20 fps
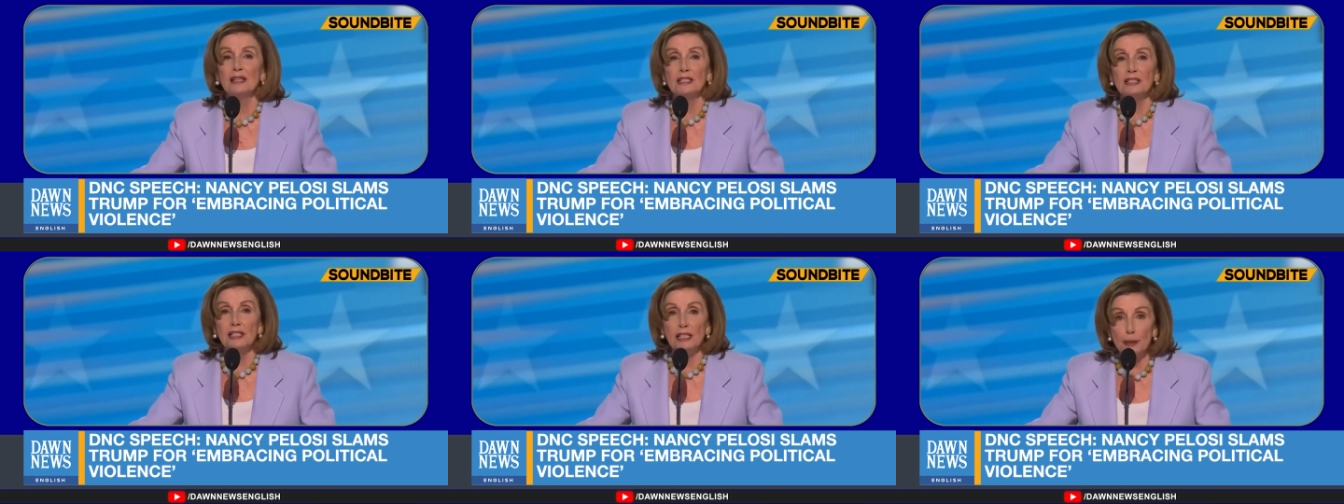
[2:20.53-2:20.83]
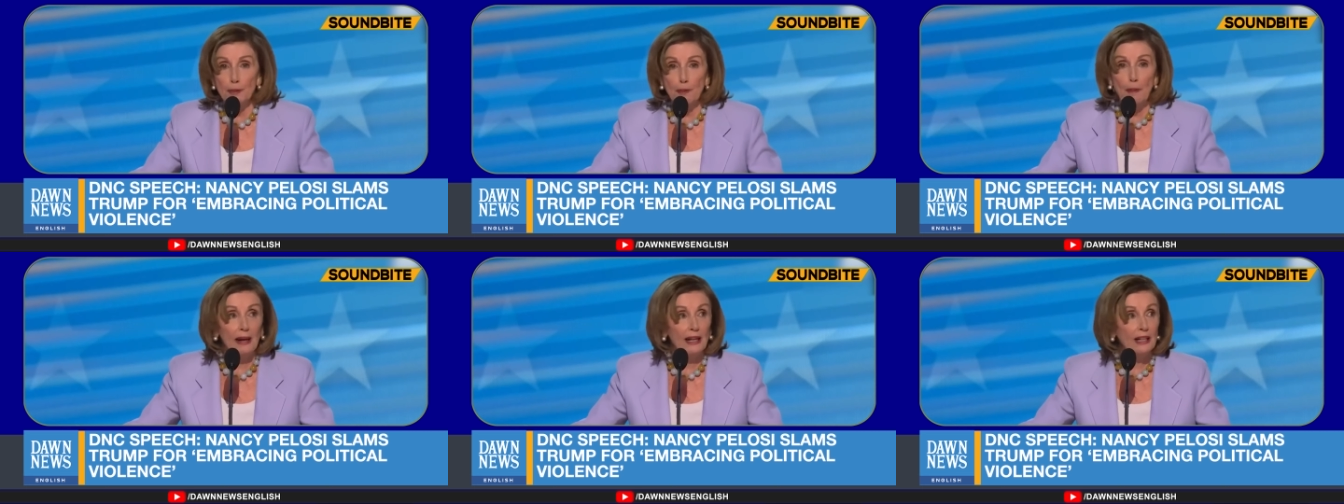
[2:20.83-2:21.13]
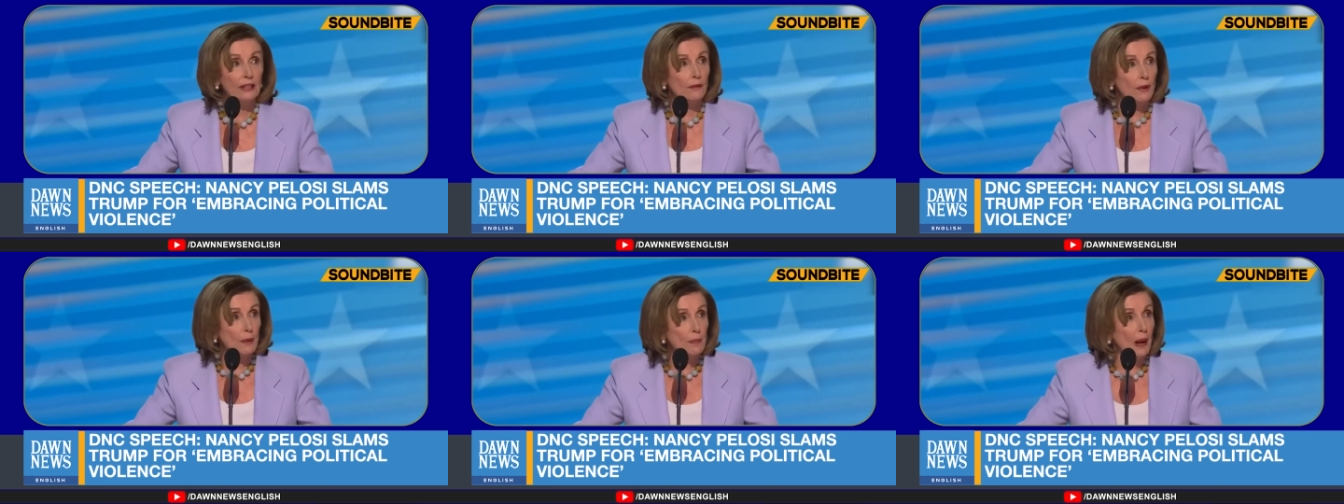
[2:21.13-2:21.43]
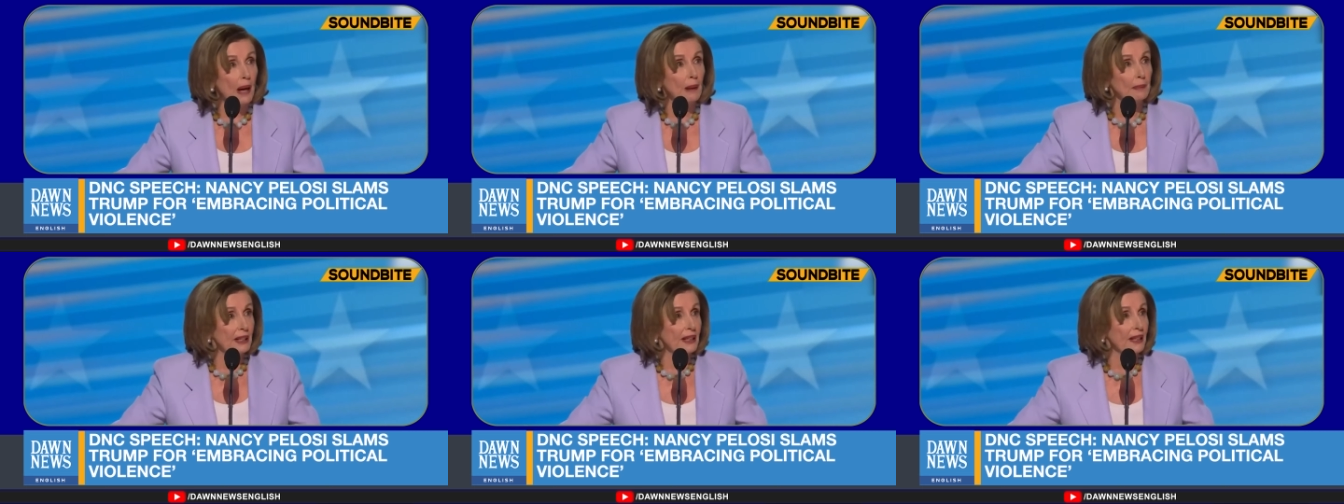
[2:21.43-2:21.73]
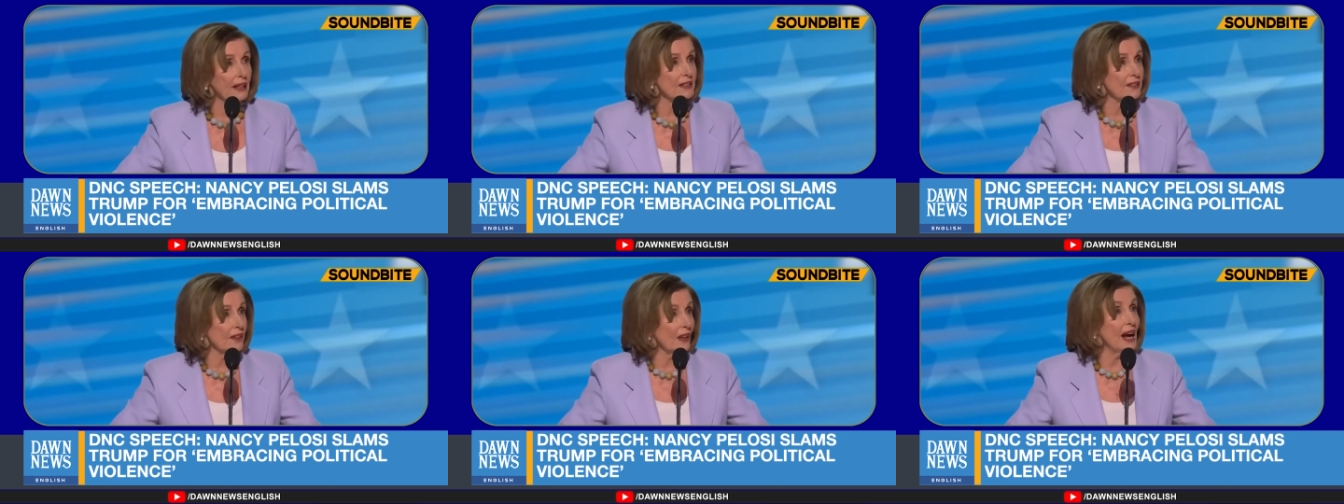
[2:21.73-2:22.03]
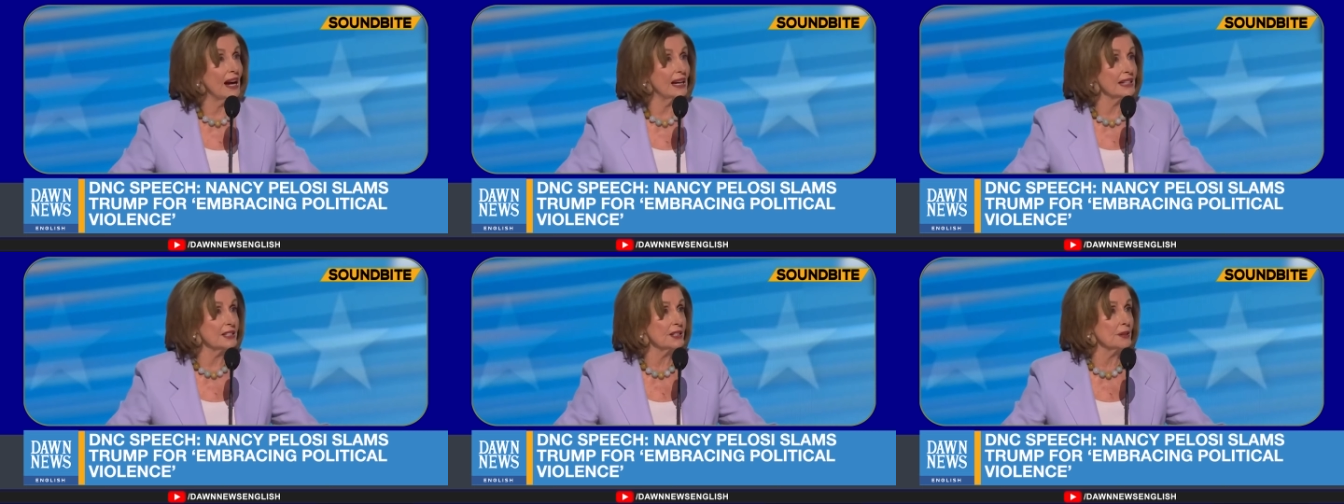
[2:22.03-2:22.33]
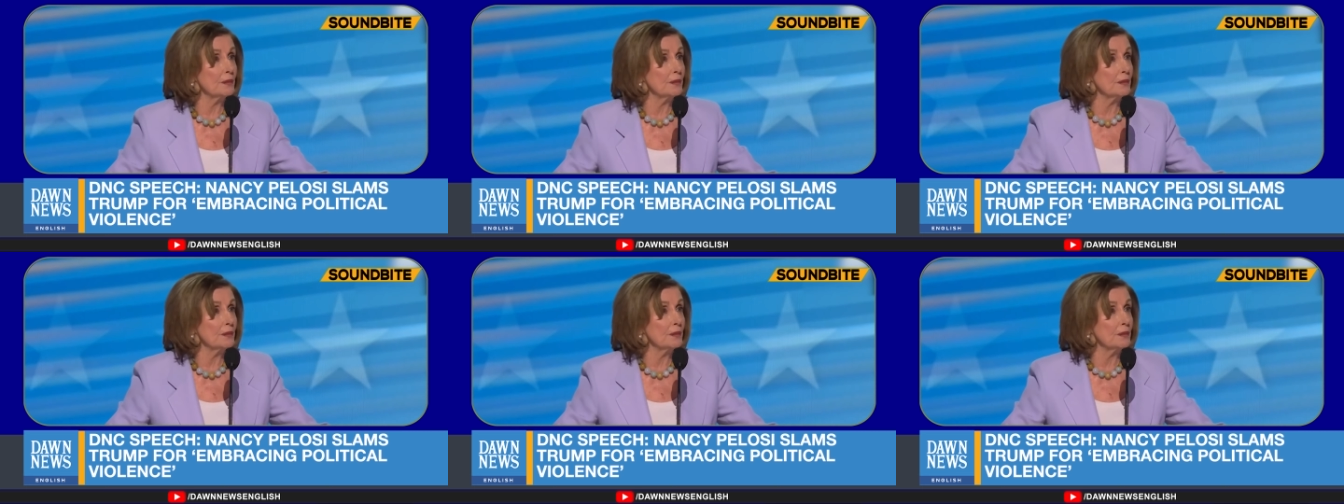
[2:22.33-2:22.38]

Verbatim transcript: despite Republicans' lies